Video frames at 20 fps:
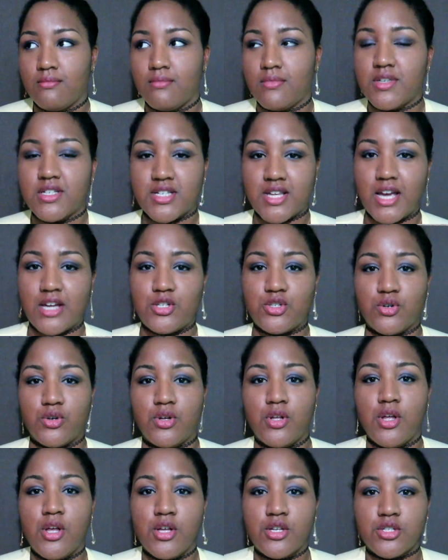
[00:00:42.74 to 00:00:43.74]

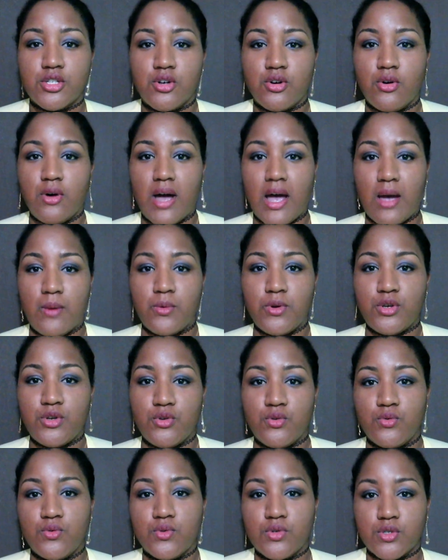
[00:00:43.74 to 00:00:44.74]
schedule. So I would
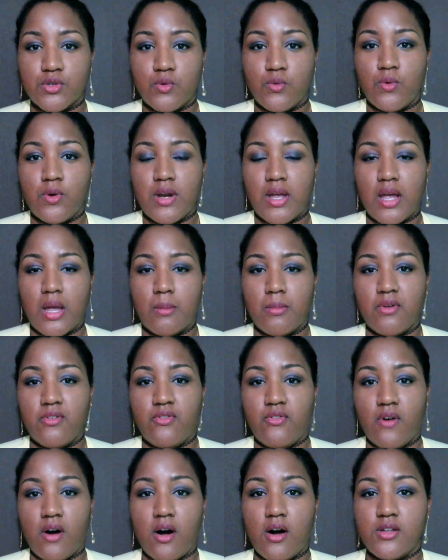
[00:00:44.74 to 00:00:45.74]
do school name,
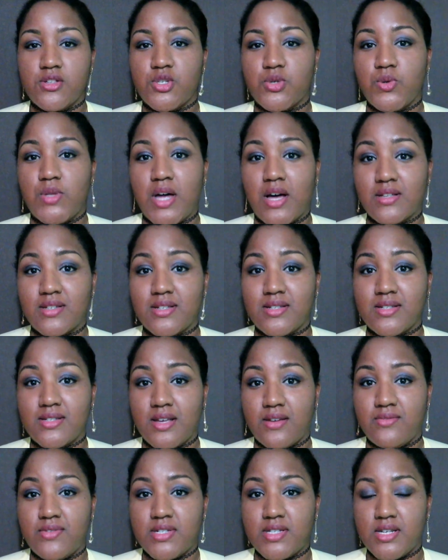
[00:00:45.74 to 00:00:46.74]
fall
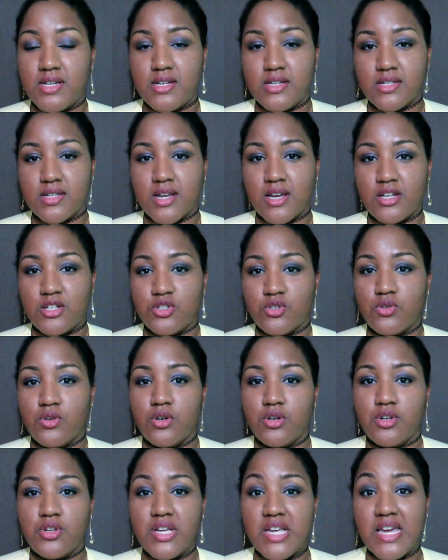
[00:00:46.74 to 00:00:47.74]
2017
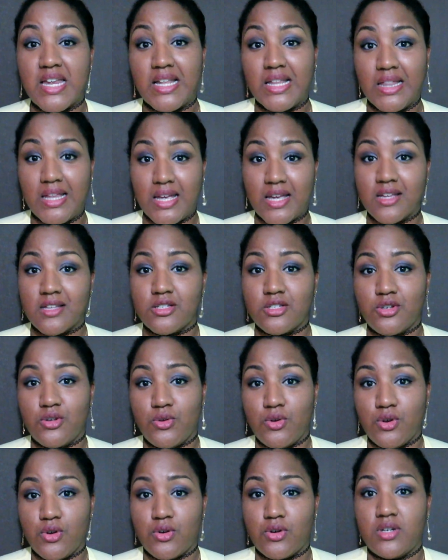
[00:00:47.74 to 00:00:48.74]
schedule. You get a link to
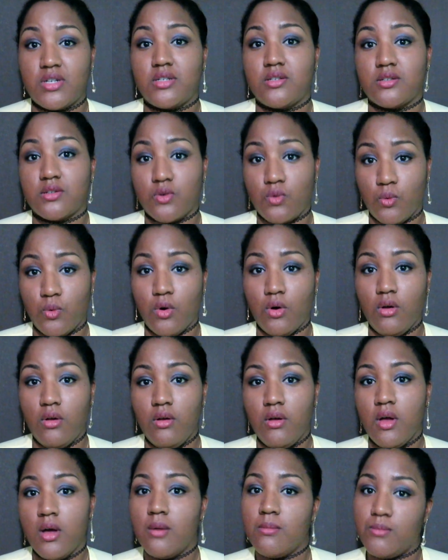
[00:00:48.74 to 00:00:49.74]
your school,
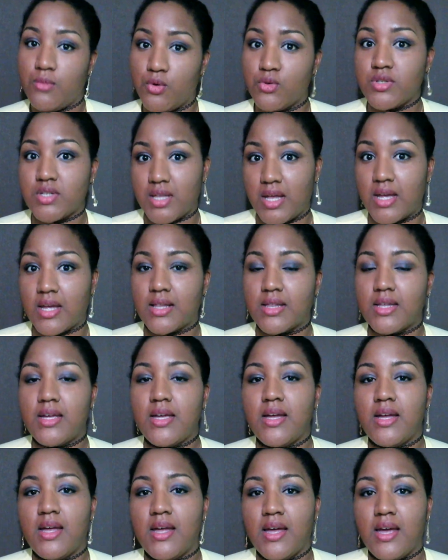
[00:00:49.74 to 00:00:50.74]
most
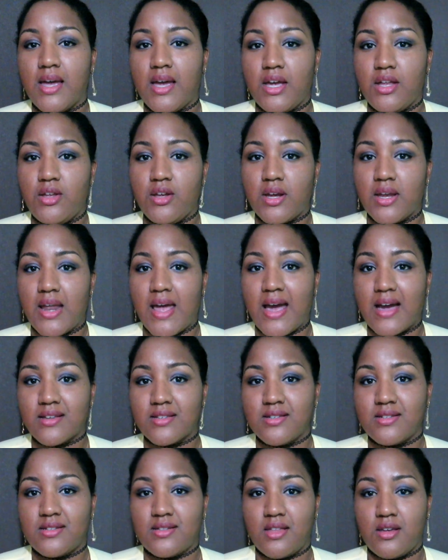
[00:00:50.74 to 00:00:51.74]
likely, and you can
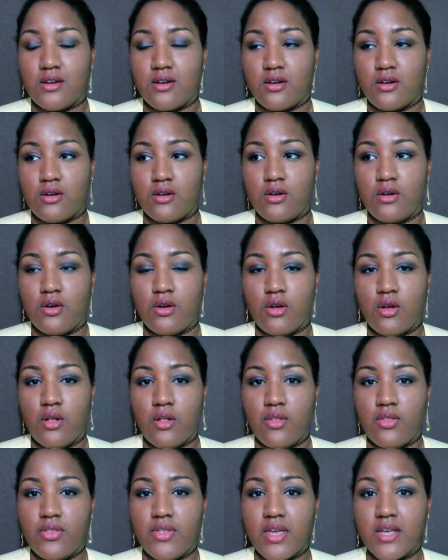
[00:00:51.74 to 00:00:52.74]
access the
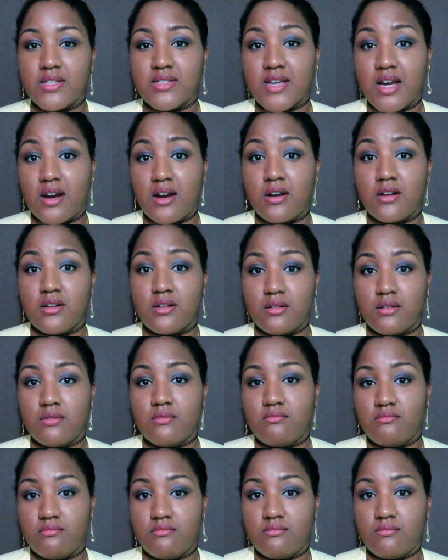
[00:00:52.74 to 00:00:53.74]
entire
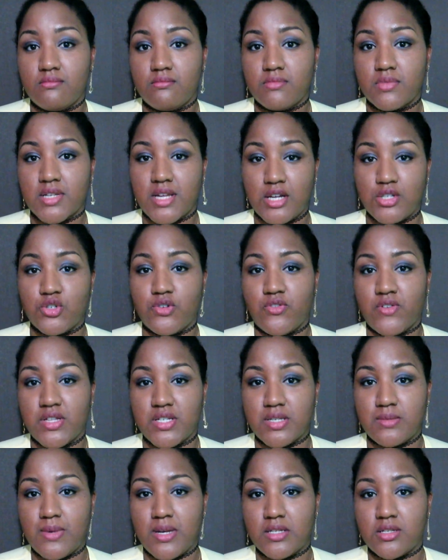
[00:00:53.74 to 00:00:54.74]
schedule for the
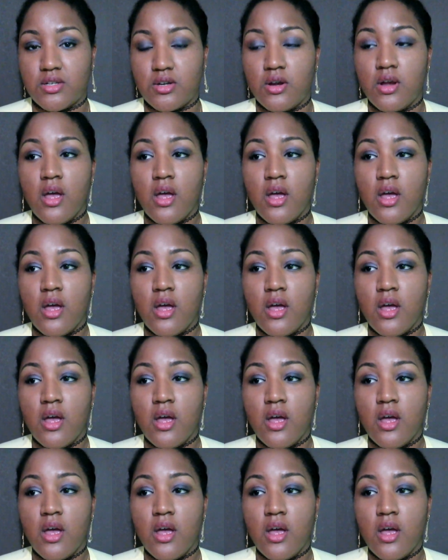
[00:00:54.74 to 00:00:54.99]
semester.